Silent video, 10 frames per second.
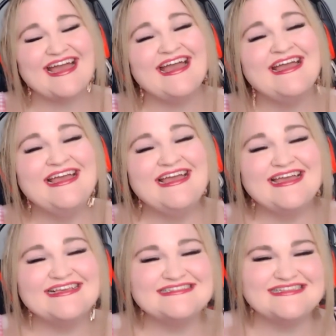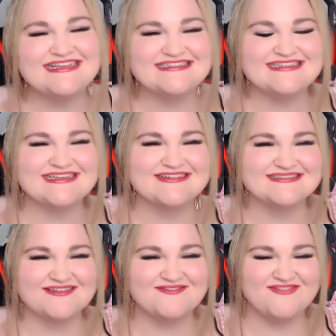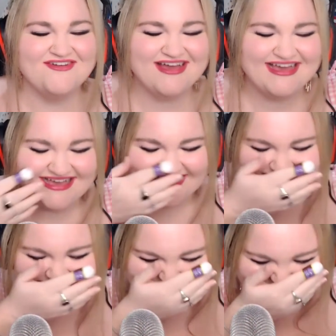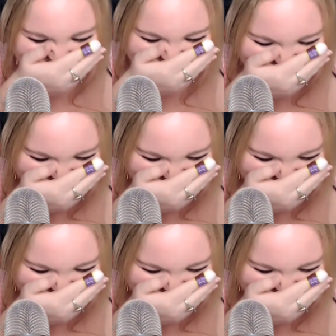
His testicles on fire.